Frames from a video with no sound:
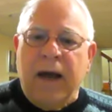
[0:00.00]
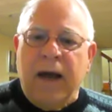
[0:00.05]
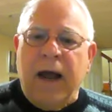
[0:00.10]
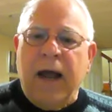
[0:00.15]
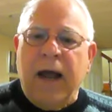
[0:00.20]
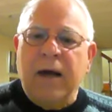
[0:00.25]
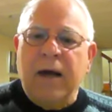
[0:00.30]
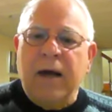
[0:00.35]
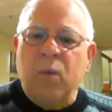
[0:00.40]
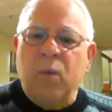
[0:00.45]

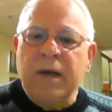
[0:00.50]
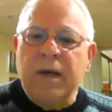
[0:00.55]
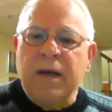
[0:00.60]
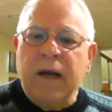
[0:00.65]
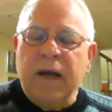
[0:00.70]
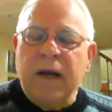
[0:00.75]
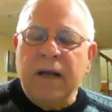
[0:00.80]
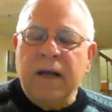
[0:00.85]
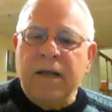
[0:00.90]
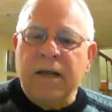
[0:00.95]
And
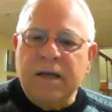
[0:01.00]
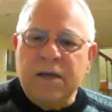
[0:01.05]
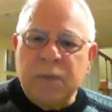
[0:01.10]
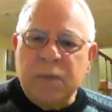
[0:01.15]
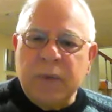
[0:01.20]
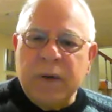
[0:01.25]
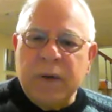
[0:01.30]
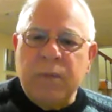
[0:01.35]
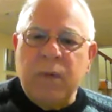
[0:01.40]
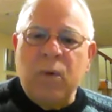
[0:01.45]

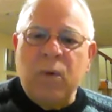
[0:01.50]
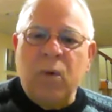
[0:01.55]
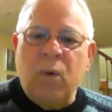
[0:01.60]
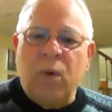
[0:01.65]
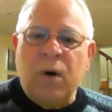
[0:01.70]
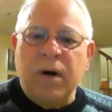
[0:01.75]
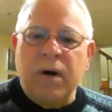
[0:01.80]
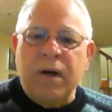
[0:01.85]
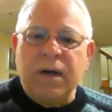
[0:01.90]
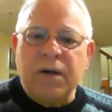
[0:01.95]
these people
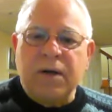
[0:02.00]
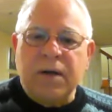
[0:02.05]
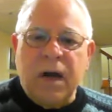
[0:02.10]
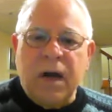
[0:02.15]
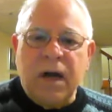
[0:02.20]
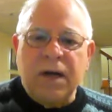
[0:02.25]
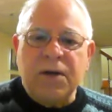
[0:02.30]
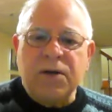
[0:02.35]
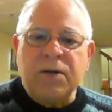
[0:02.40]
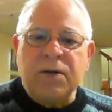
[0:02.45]
were in
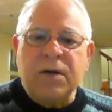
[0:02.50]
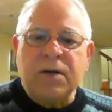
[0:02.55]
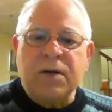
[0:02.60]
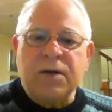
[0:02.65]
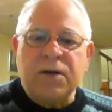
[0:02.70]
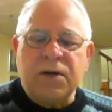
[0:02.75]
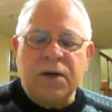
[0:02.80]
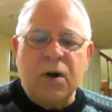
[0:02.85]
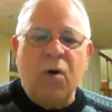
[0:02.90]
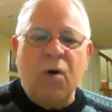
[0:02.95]
touch
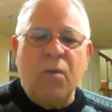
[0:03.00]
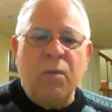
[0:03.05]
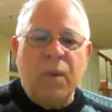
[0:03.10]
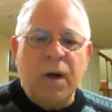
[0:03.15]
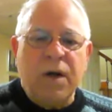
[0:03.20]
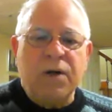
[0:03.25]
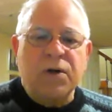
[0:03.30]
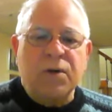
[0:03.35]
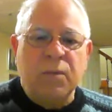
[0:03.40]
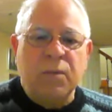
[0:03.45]
so
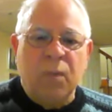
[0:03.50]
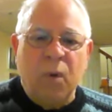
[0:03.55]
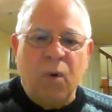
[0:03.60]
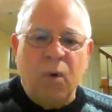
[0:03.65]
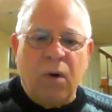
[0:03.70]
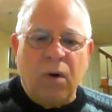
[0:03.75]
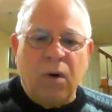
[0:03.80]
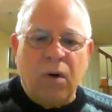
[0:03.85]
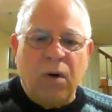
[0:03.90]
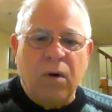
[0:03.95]
much
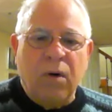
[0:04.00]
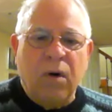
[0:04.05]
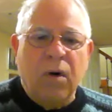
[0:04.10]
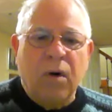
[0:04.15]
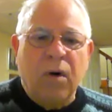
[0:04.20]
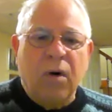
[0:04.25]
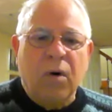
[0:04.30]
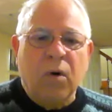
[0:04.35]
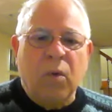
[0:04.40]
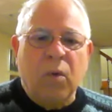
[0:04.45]
more
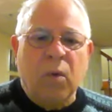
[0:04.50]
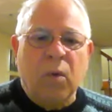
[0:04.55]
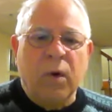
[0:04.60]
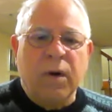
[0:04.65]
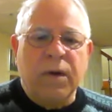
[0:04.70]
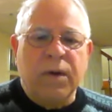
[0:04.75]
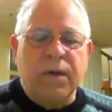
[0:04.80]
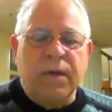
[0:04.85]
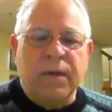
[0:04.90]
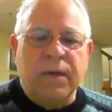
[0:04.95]

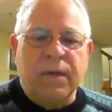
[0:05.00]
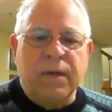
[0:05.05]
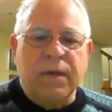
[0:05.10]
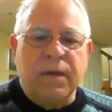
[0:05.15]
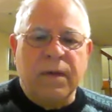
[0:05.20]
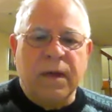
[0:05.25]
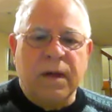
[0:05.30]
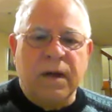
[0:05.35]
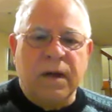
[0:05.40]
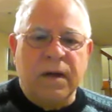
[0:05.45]

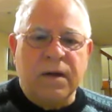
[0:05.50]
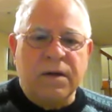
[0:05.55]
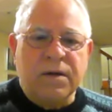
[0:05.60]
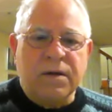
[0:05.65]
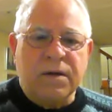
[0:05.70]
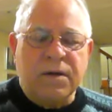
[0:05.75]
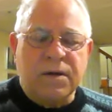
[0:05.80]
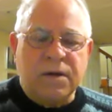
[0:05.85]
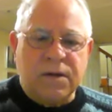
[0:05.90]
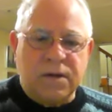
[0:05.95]
with the
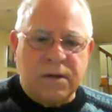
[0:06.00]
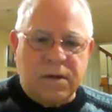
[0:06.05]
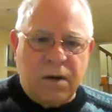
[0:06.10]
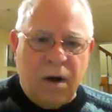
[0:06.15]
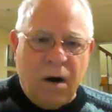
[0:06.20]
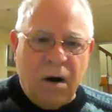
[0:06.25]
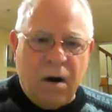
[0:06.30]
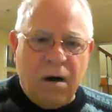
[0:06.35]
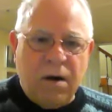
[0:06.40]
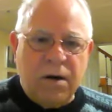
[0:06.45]

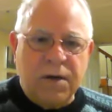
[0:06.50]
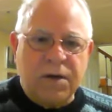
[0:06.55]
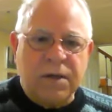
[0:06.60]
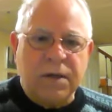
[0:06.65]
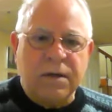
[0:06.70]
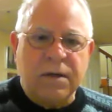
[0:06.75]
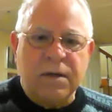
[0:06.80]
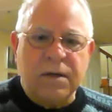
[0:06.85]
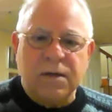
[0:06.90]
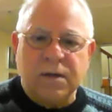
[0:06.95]
stars
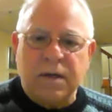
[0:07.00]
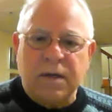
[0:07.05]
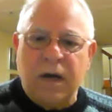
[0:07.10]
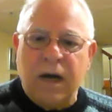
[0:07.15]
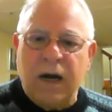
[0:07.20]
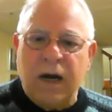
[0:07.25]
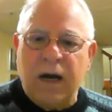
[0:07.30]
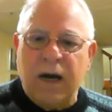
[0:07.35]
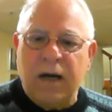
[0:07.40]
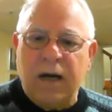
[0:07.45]
in the
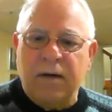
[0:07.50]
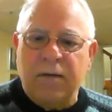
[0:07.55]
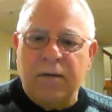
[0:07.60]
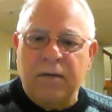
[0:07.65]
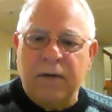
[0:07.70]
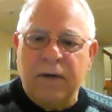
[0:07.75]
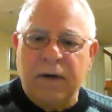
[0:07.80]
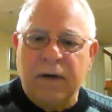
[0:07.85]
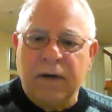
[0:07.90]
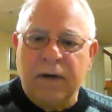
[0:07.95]
sky,
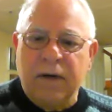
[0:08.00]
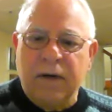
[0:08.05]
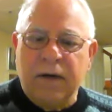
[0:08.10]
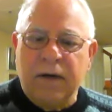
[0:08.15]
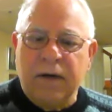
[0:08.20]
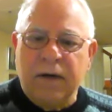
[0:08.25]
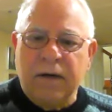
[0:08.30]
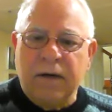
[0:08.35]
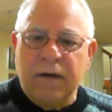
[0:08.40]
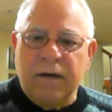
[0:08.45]

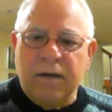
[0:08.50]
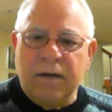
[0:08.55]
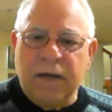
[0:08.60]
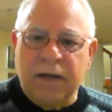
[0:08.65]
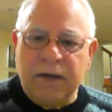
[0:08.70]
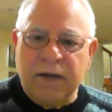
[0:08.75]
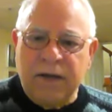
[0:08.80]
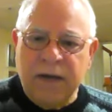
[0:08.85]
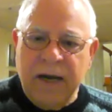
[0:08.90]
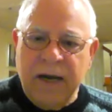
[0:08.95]

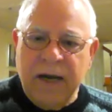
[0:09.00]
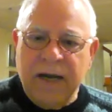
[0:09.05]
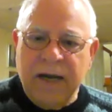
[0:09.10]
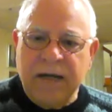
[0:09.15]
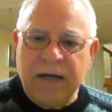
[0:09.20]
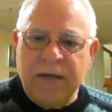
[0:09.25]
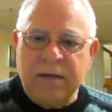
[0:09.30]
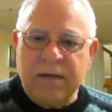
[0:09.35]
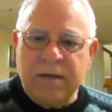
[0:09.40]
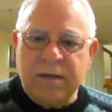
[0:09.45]
the
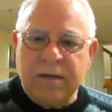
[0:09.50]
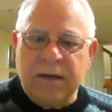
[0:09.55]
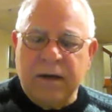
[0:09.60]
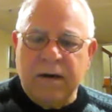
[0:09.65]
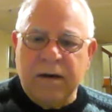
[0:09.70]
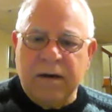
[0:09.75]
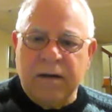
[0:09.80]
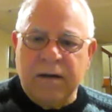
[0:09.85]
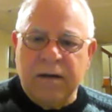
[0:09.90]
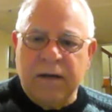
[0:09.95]
days,
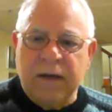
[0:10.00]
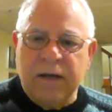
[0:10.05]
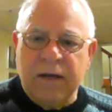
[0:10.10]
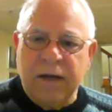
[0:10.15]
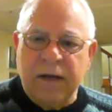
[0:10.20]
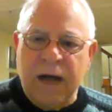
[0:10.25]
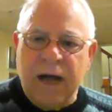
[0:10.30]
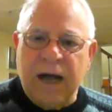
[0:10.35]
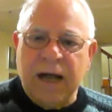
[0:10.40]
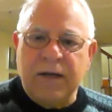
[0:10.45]
the
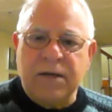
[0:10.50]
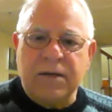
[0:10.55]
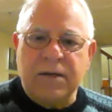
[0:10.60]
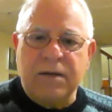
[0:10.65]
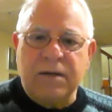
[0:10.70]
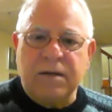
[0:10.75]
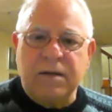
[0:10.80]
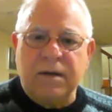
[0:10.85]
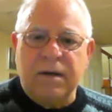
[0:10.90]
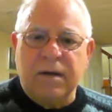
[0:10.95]

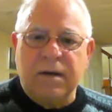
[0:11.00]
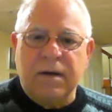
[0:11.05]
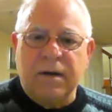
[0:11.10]
nights,